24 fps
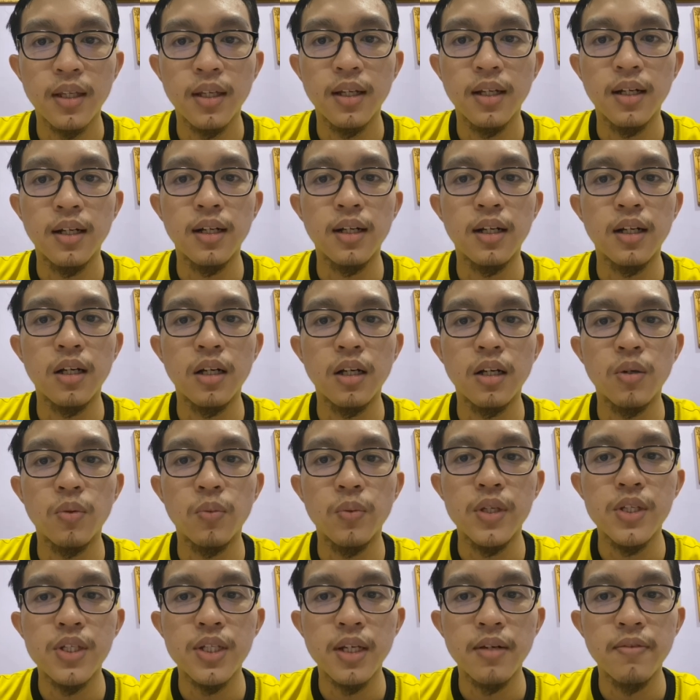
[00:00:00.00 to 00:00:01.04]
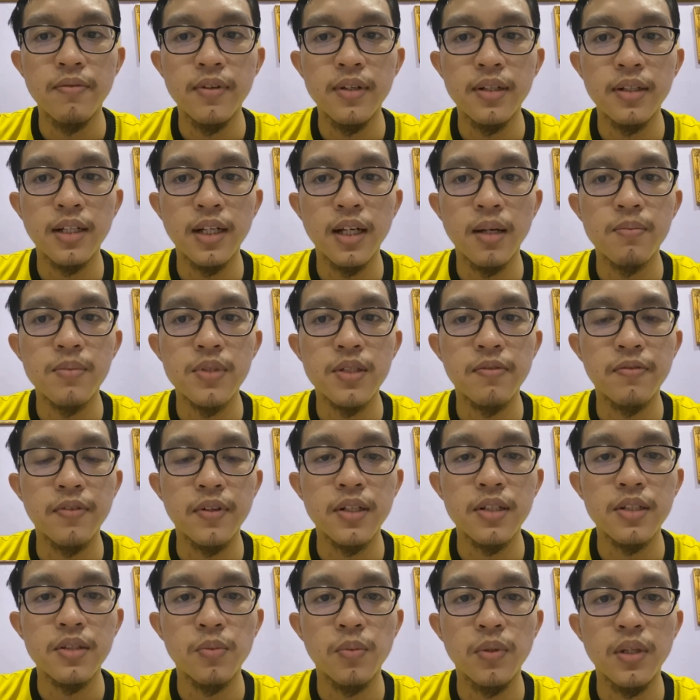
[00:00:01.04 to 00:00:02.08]
Whichever comes
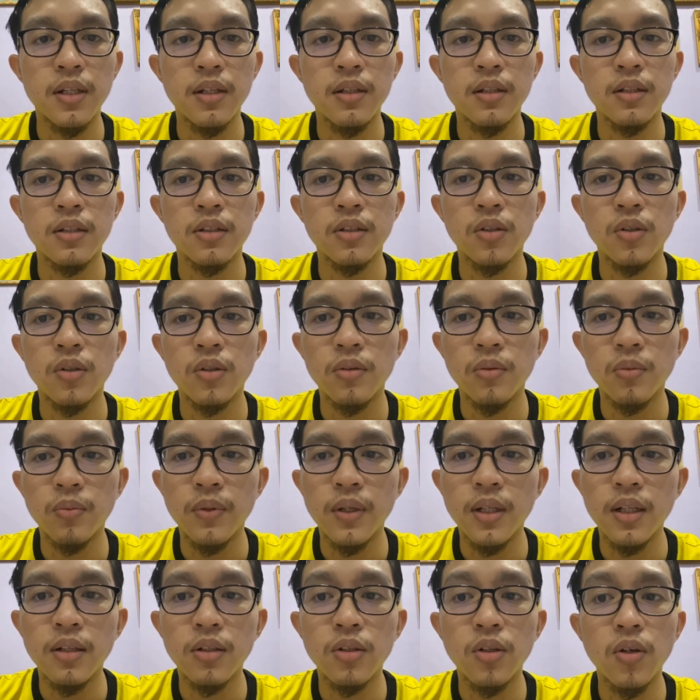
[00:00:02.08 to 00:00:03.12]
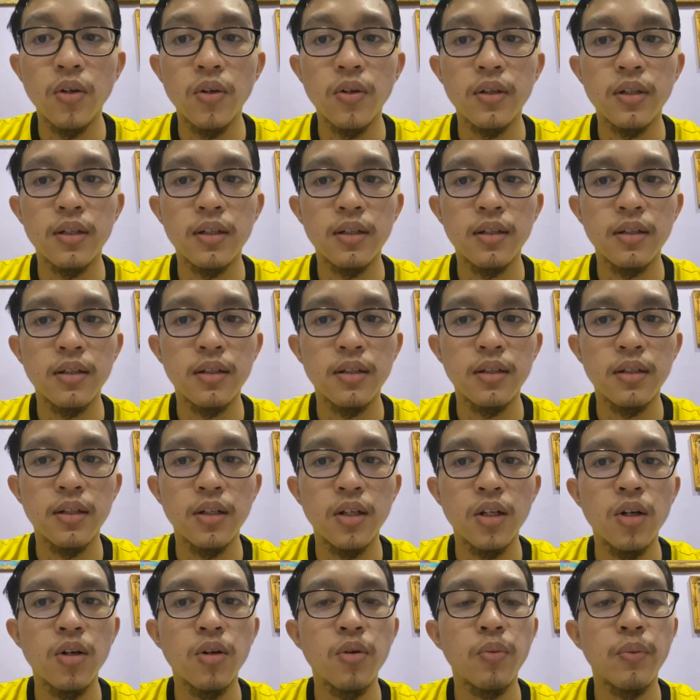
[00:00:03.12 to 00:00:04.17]
first will go a
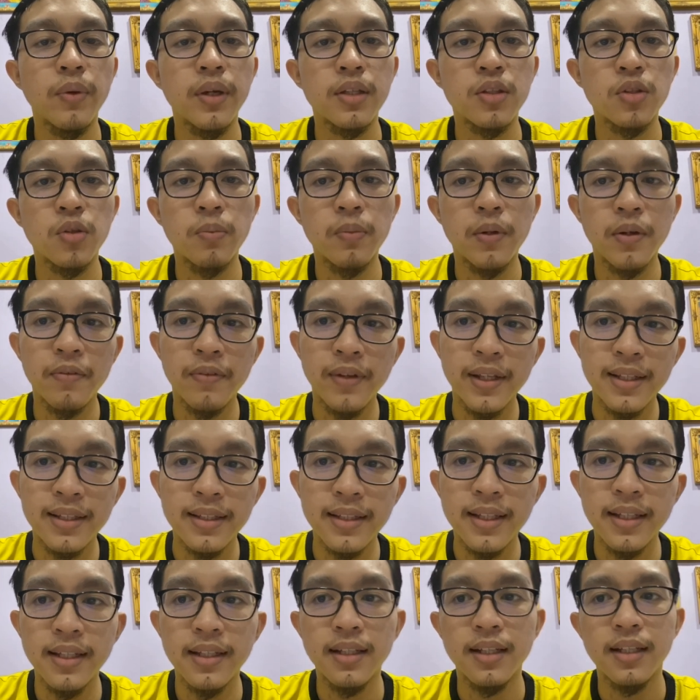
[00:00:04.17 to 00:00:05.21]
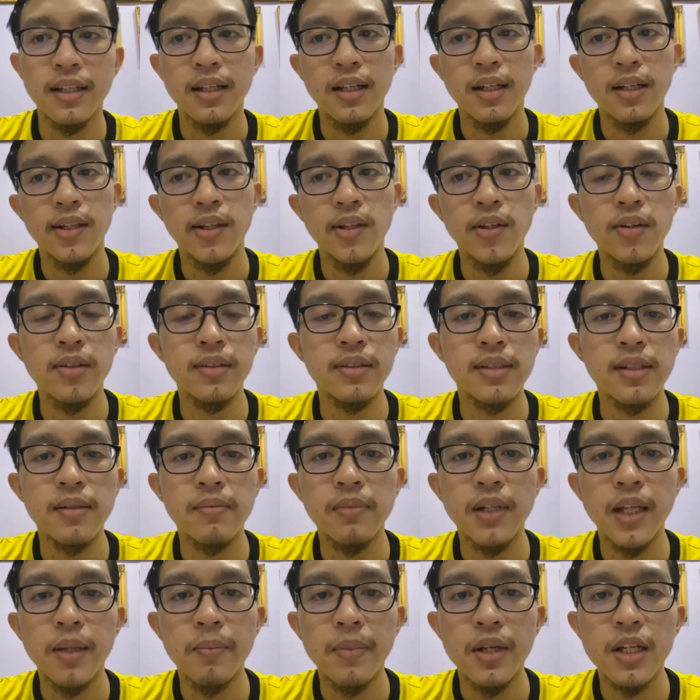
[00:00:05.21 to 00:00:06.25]
long way to preventing
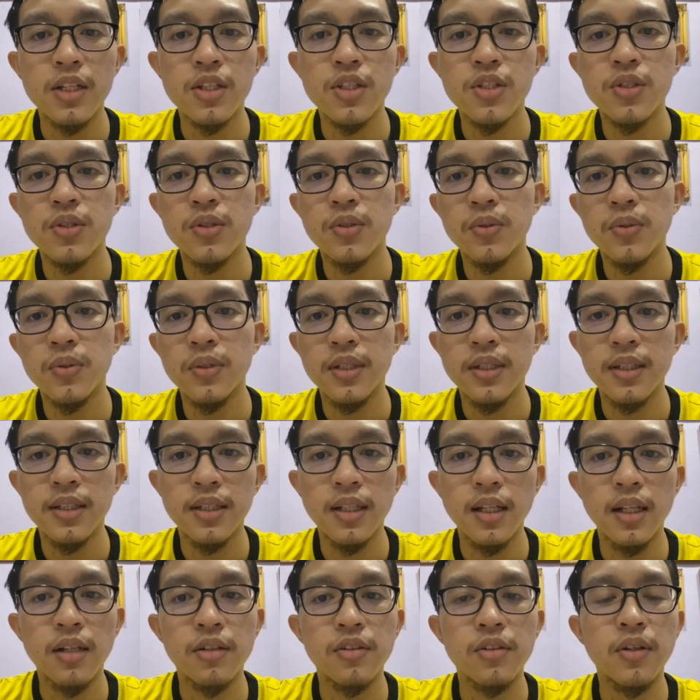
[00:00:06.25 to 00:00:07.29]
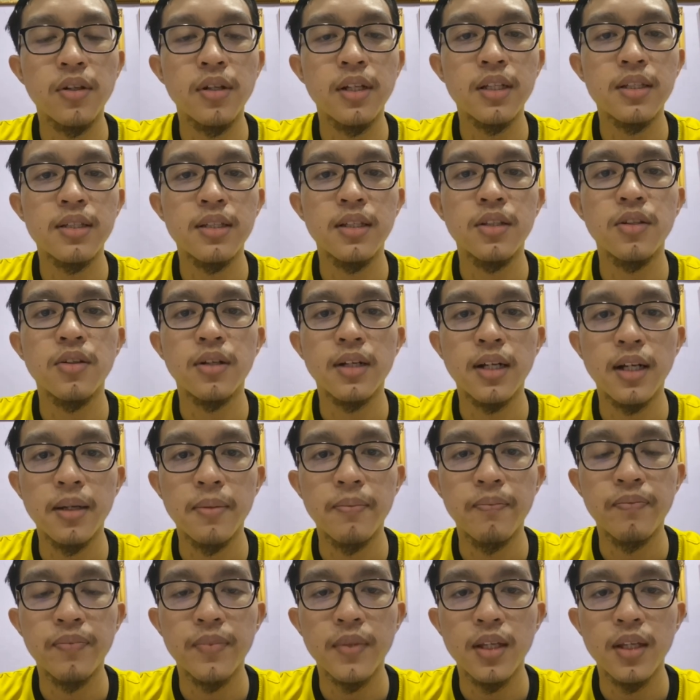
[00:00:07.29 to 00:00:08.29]
long-term damage to the electronics in your car.